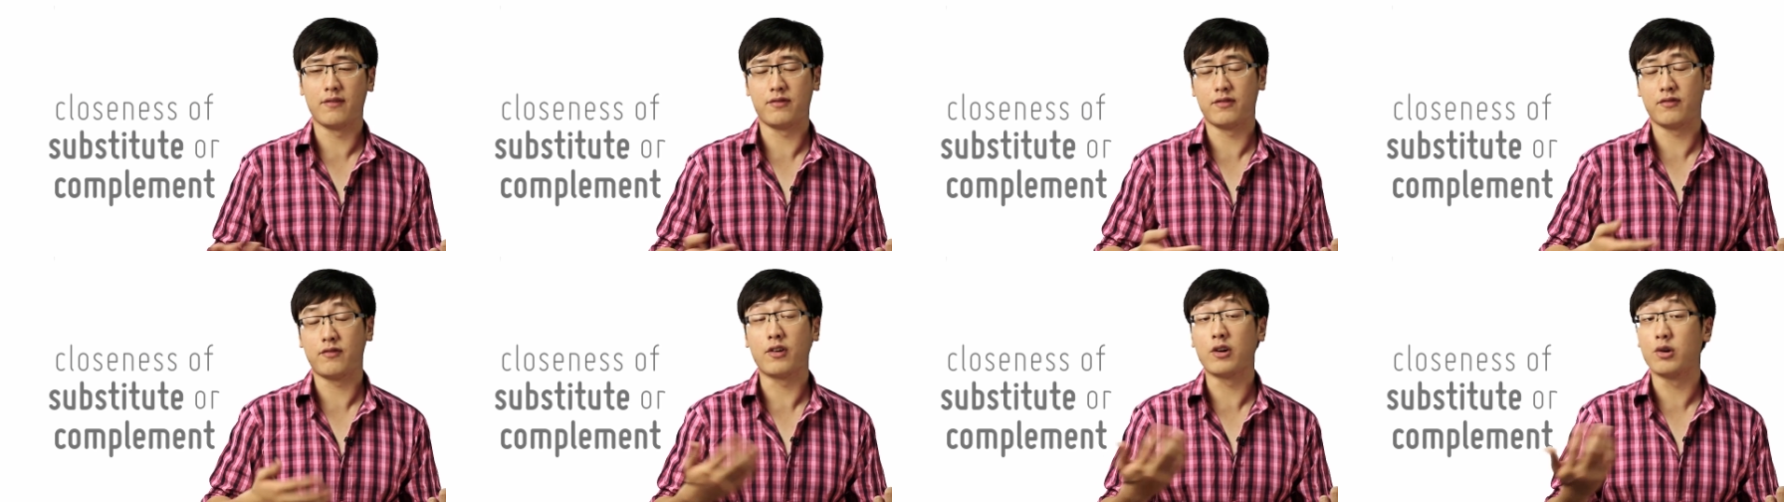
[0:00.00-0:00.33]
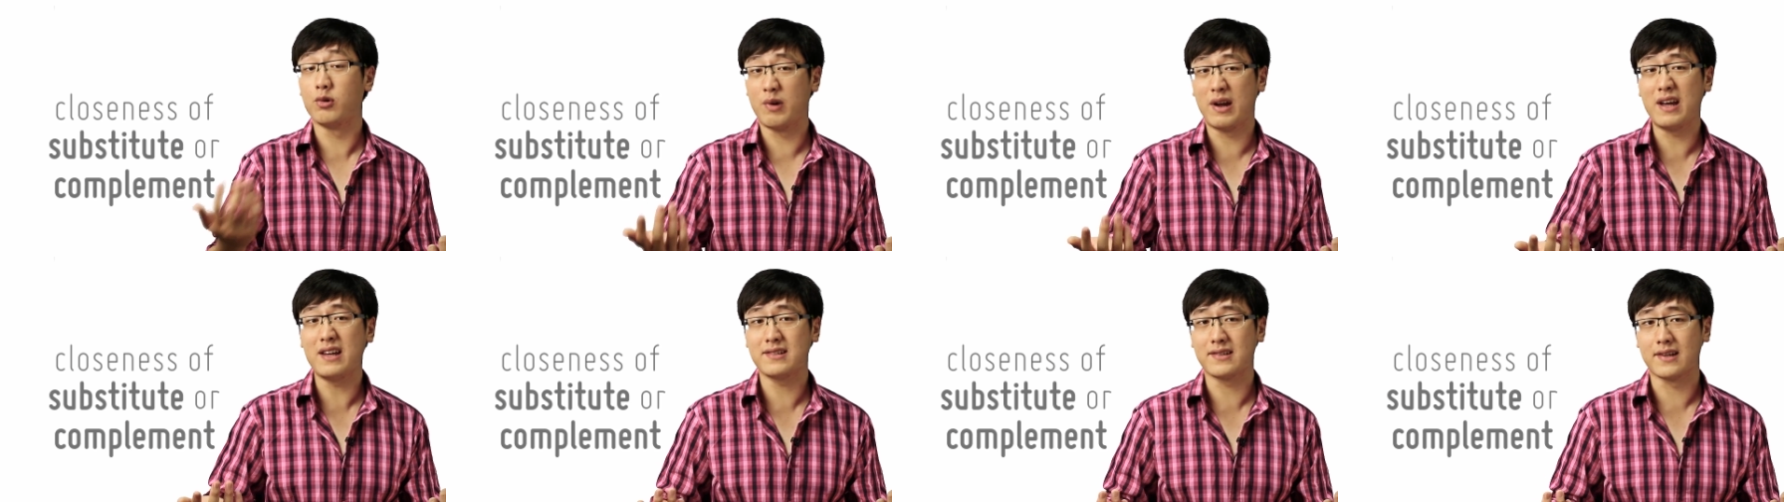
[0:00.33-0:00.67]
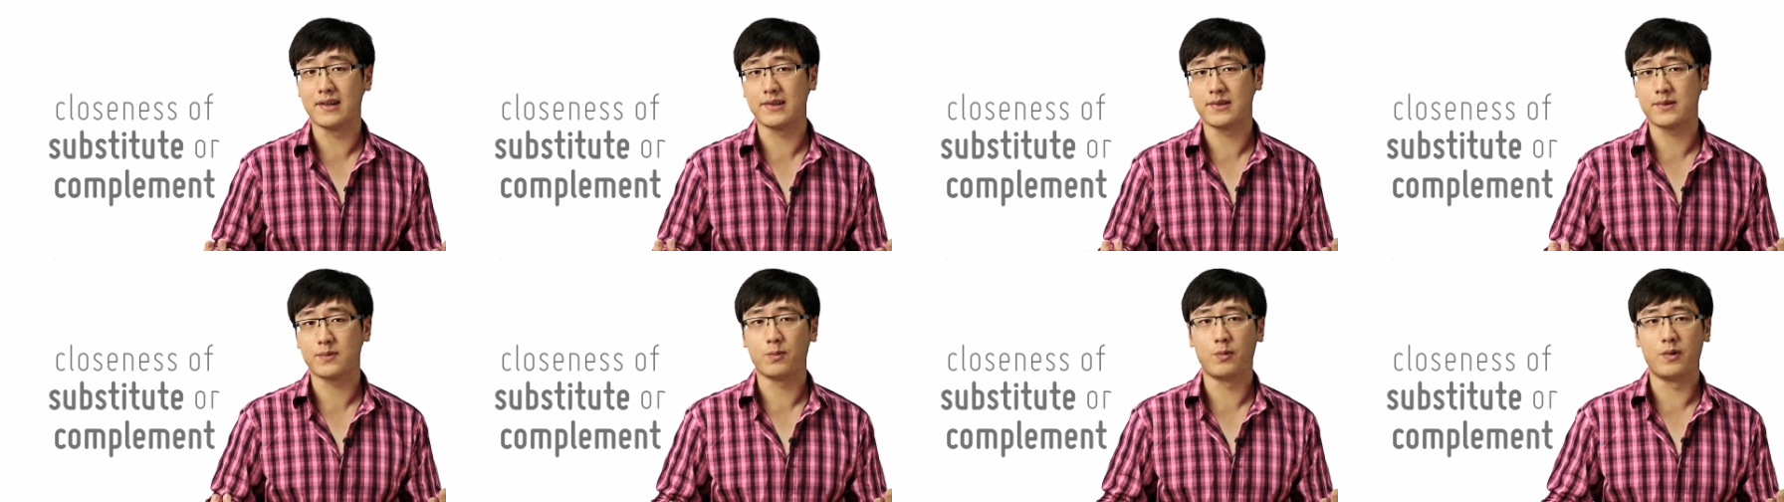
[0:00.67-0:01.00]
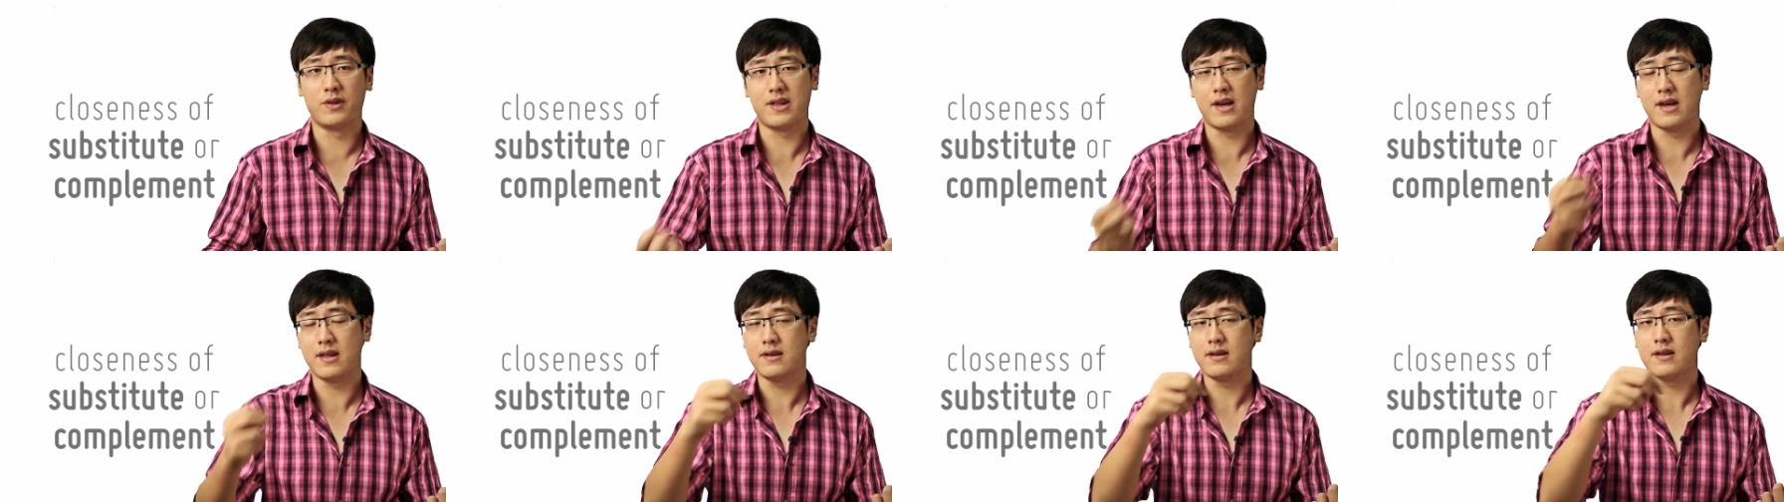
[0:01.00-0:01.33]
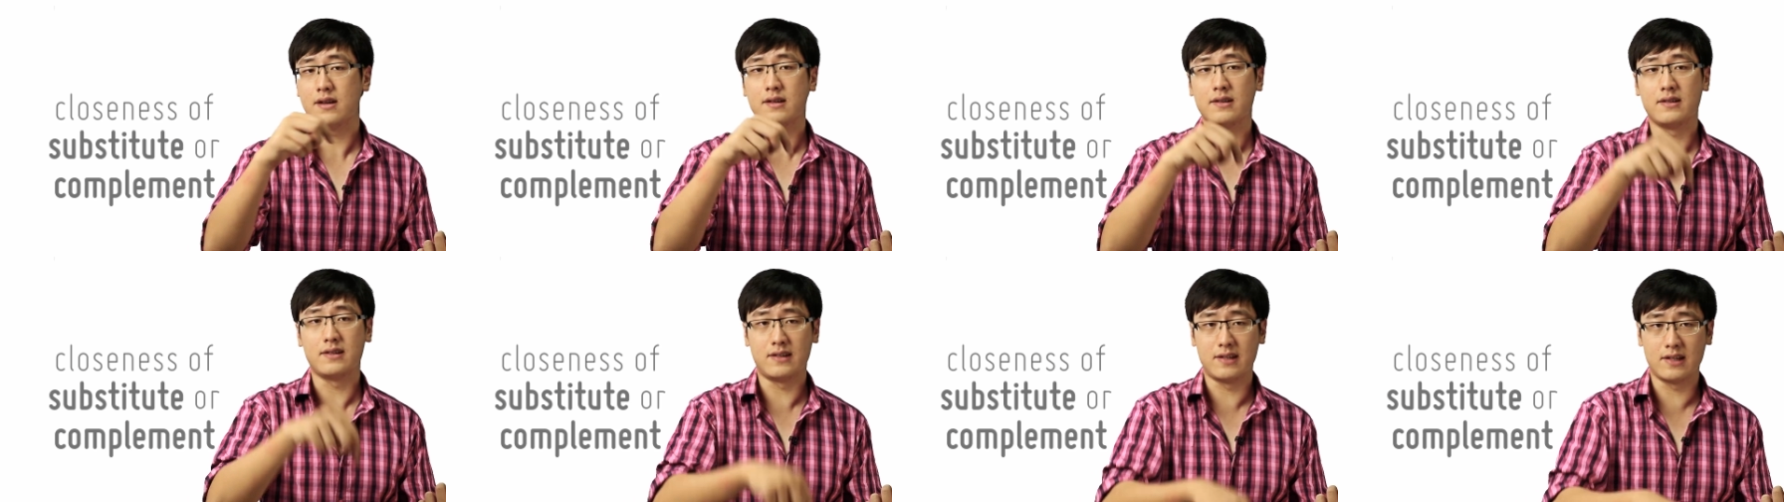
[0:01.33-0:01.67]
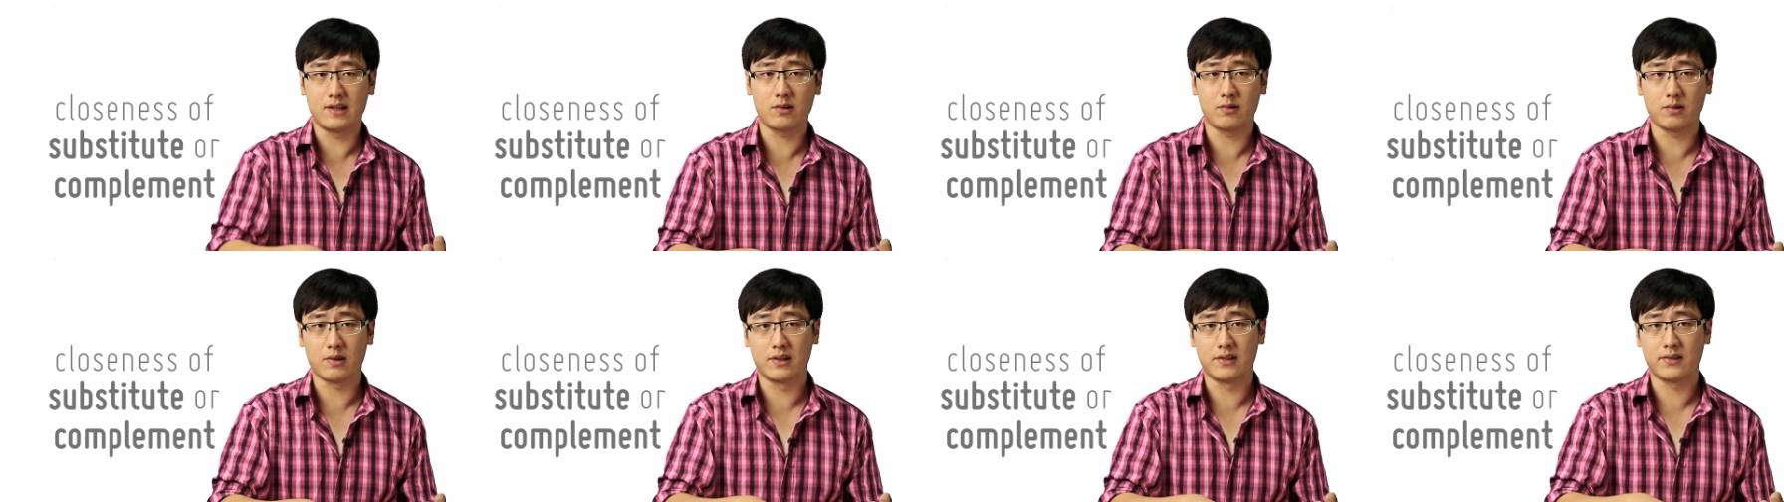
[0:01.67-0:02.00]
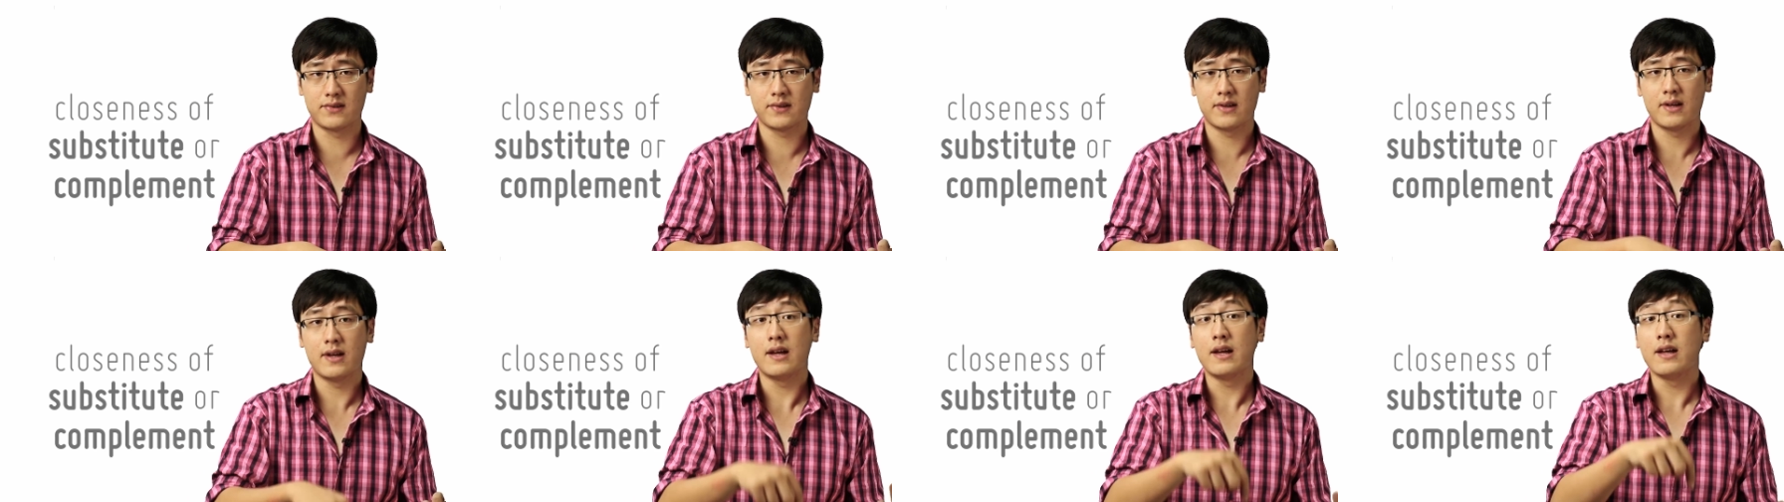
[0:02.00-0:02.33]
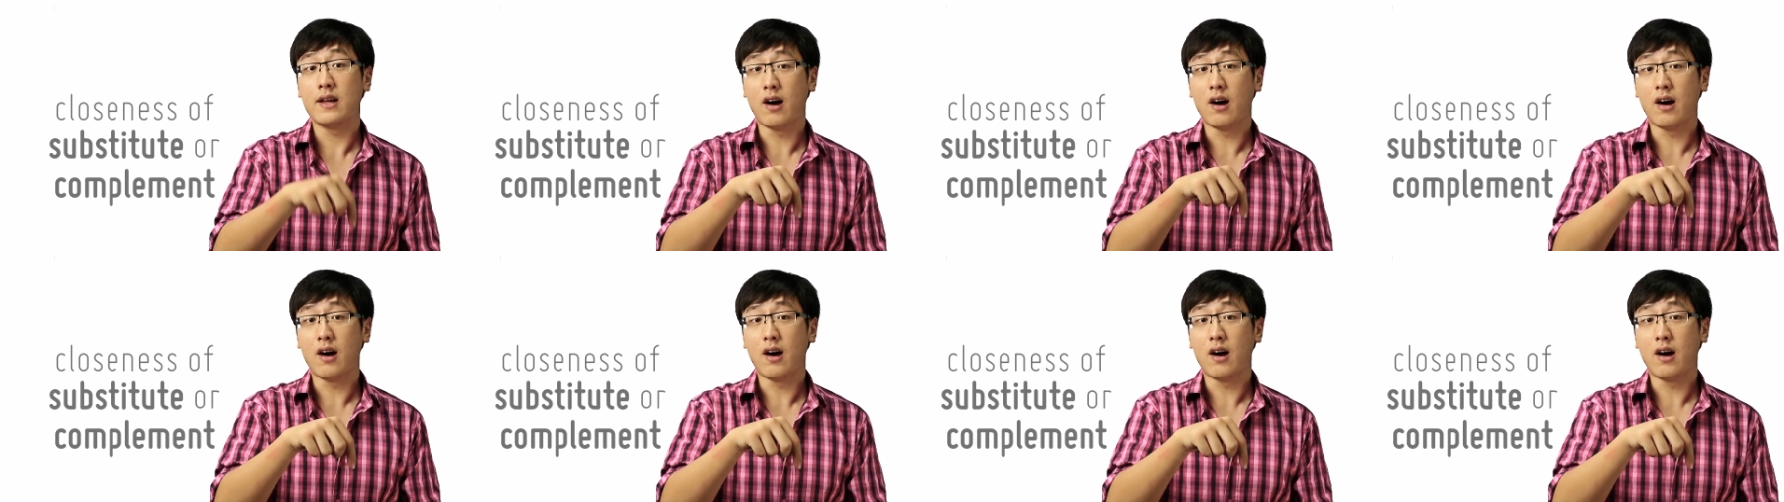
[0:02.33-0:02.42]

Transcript: for razors will then decrease.